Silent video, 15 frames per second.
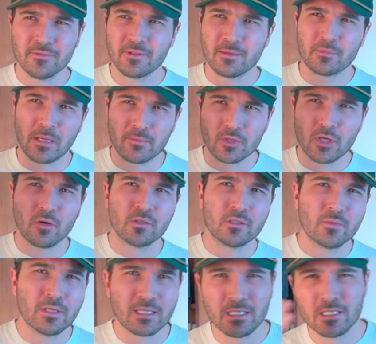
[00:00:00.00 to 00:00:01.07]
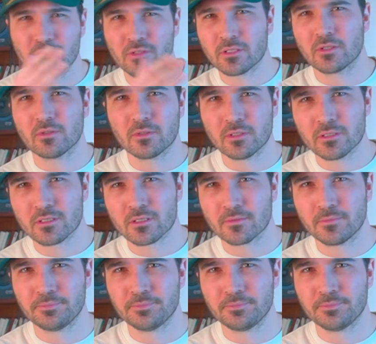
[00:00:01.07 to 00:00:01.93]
I'm going with each of the chords.